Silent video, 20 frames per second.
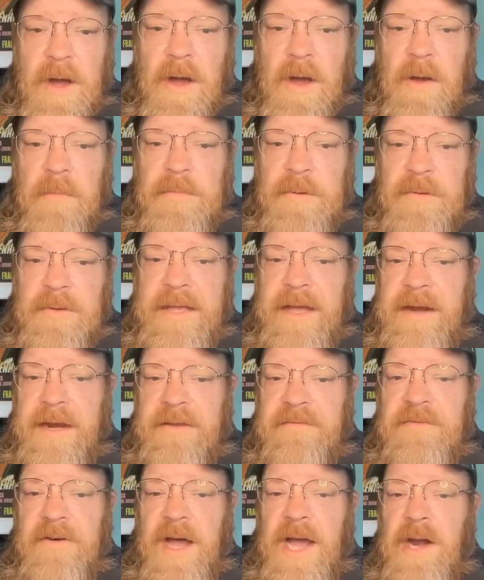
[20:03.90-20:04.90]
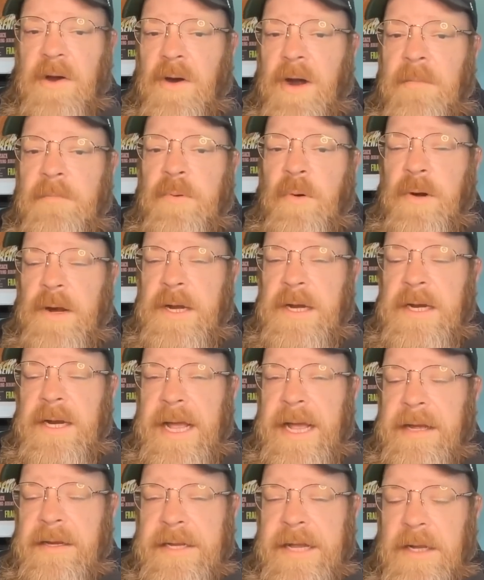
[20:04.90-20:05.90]
the mall pulled out a firearm, pointed it
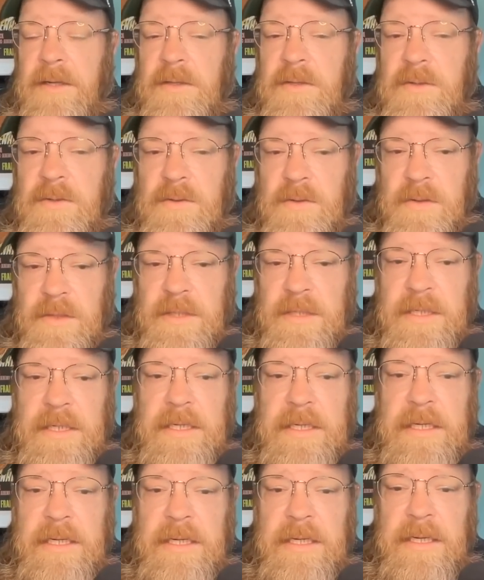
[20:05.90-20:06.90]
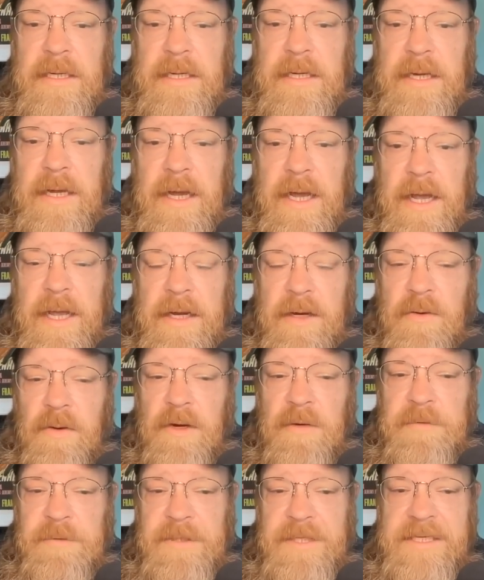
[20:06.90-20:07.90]
at Calhoun. And
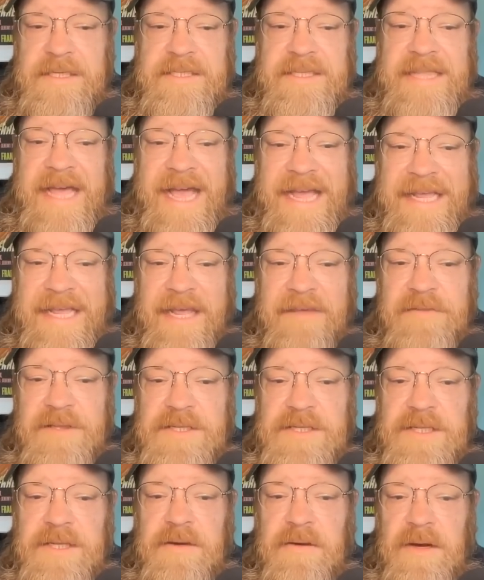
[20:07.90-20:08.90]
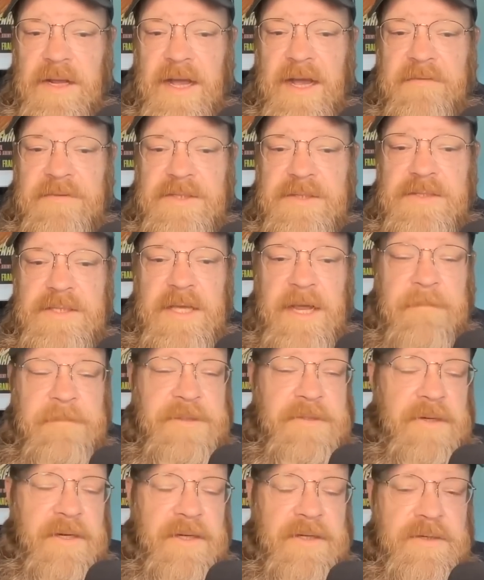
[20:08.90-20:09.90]
according to police, that gave the security officers the
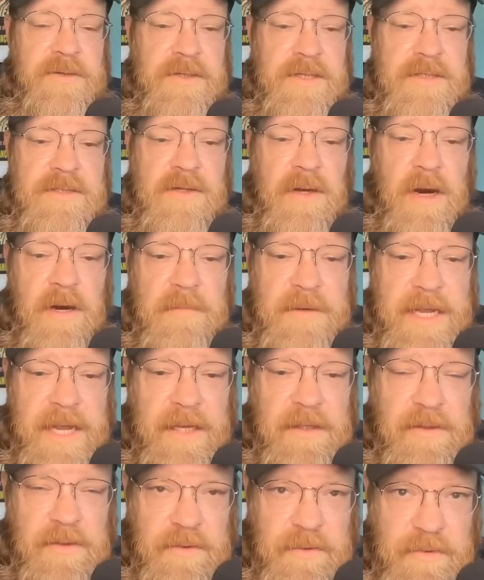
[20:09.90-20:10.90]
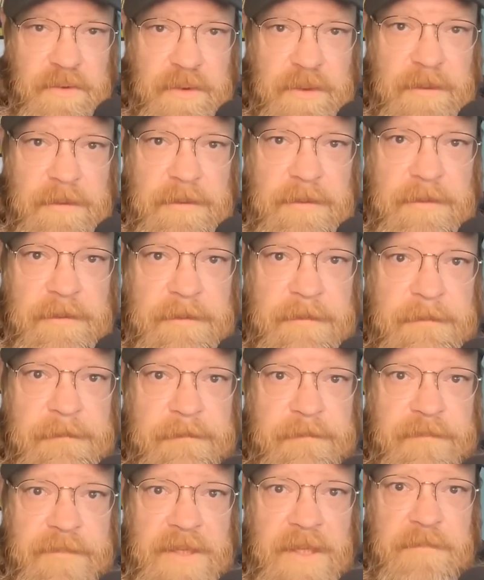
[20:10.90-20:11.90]
opportunity to disarm Calhoun
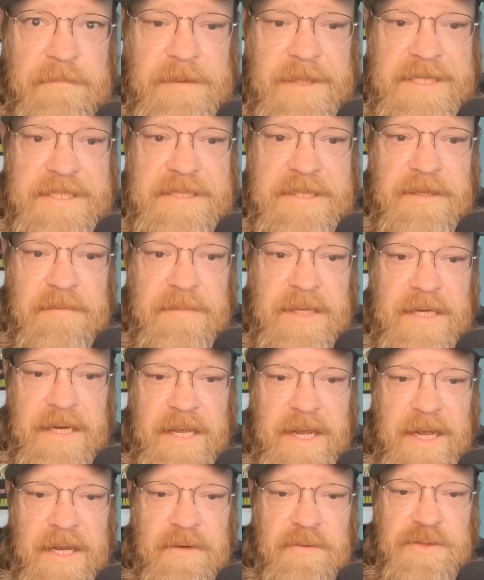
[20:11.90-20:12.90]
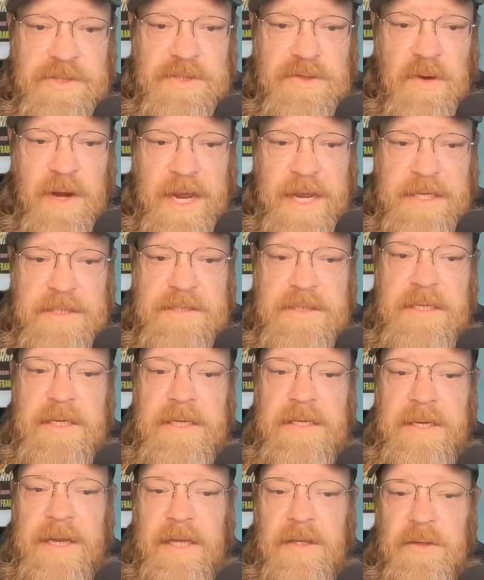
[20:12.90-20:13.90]
and place him in hand restraints.
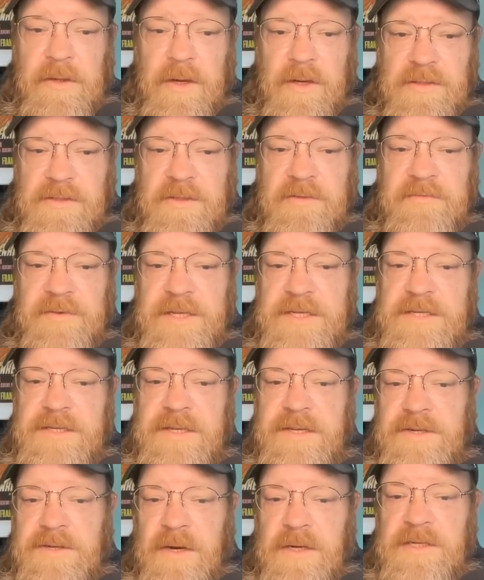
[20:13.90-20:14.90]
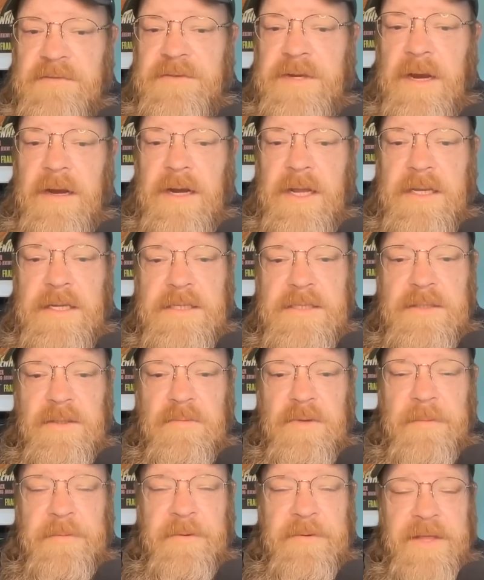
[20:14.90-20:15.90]
Calhoun also faces a charge of carrying a
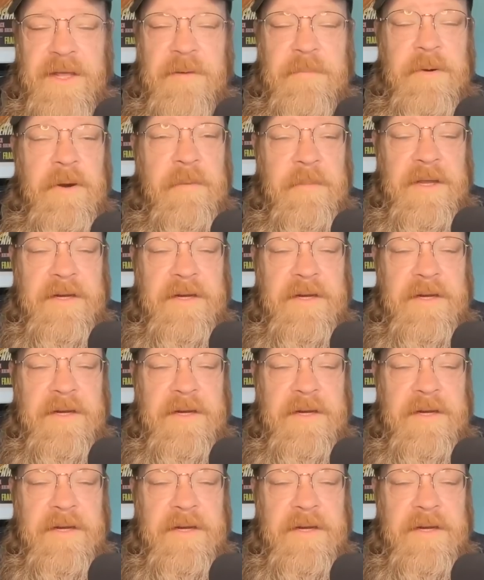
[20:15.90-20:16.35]
concealed weapon without a